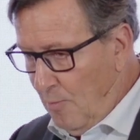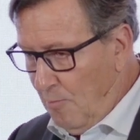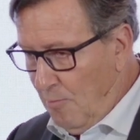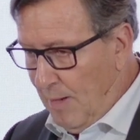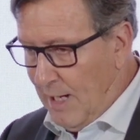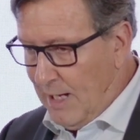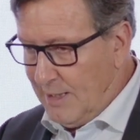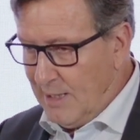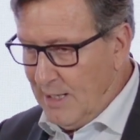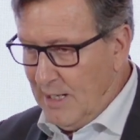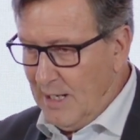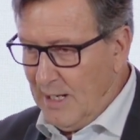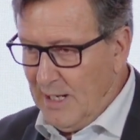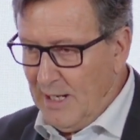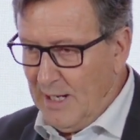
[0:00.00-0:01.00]
But
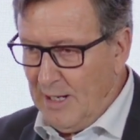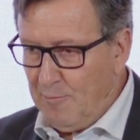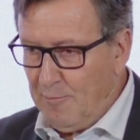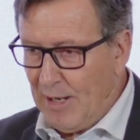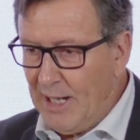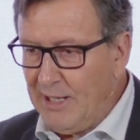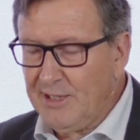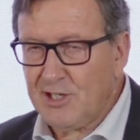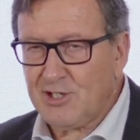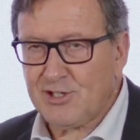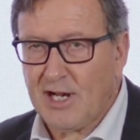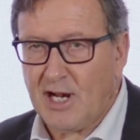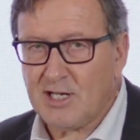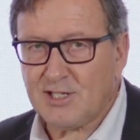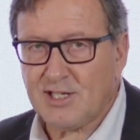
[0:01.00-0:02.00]
brine
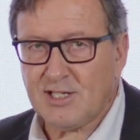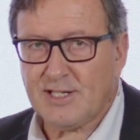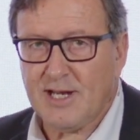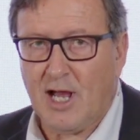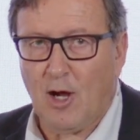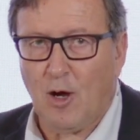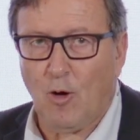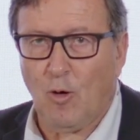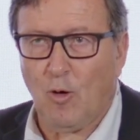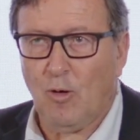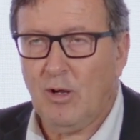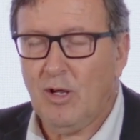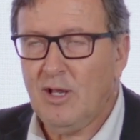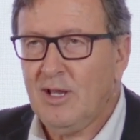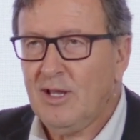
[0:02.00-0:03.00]
discharge is
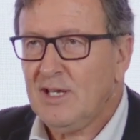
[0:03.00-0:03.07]
now